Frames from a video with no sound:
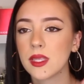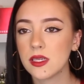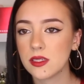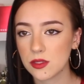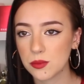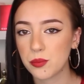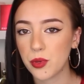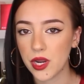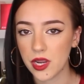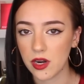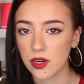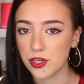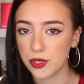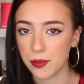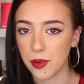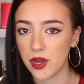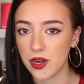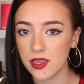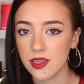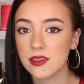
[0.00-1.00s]
Spray it on your
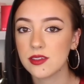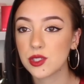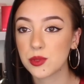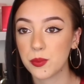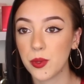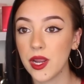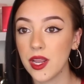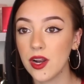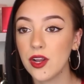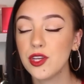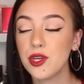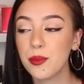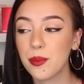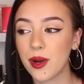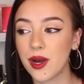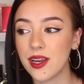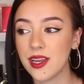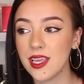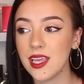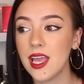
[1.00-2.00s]

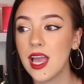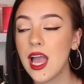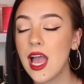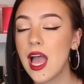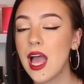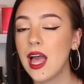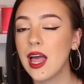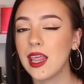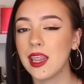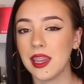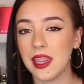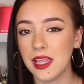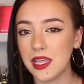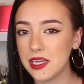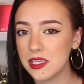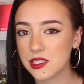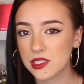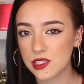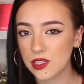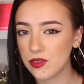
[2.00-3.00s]
body, let
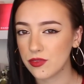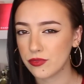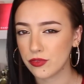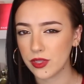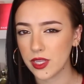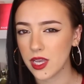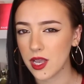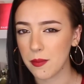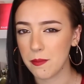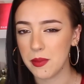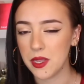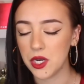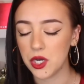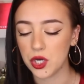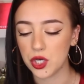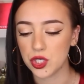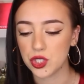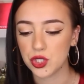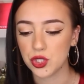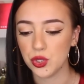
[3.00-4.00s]
it sit for like a minute
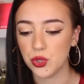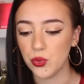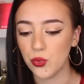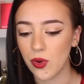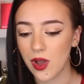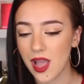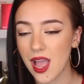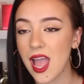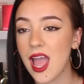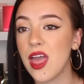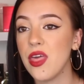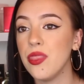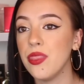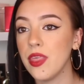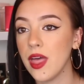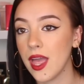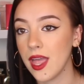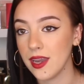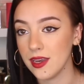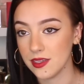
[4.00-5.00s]
or two,
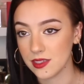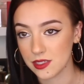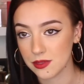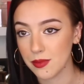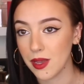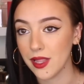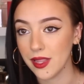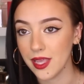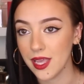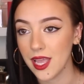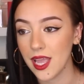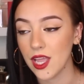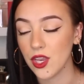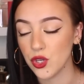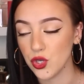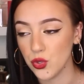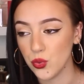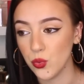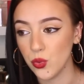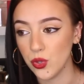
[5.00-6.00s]
and then smell it,
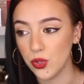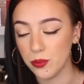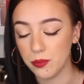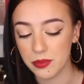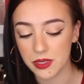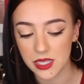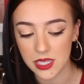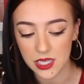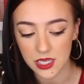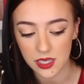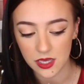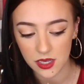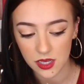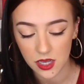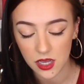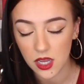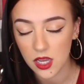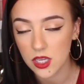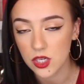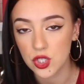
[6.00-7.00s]
and you will be
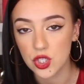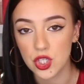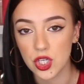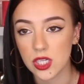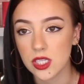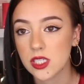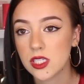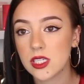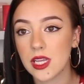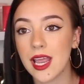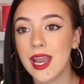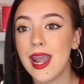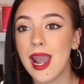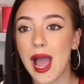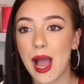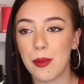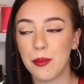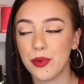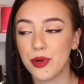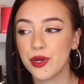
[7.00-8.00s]
just
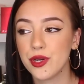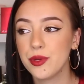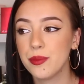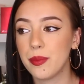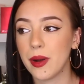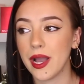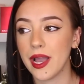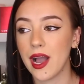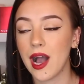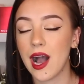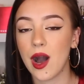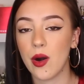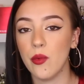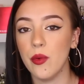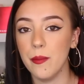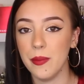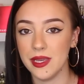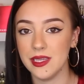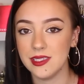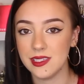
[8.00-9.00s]
enamored by how
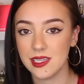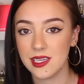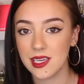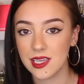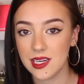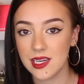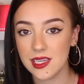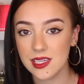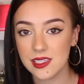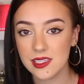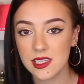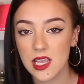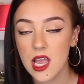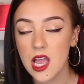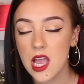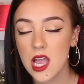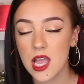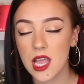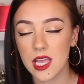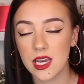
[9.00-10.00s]
amazing it is.
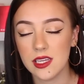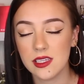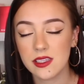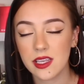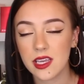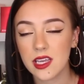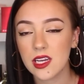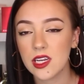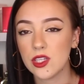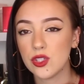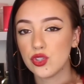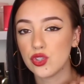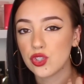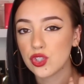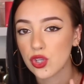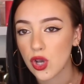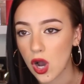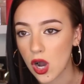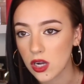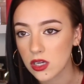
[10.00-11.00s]
It is like an
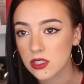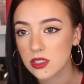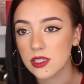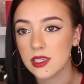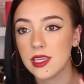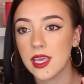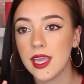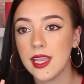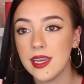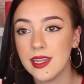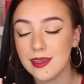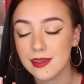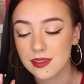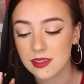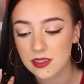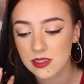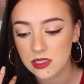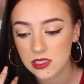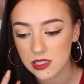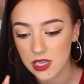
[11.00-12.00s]
intoxicating,
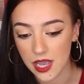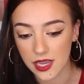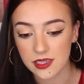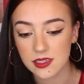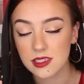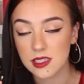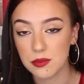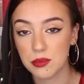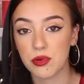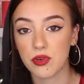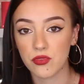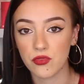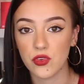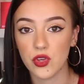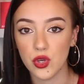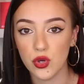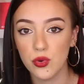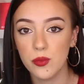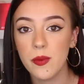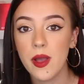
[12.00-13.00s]
sexy
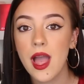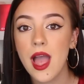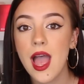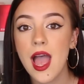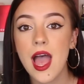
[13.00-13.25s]
perfume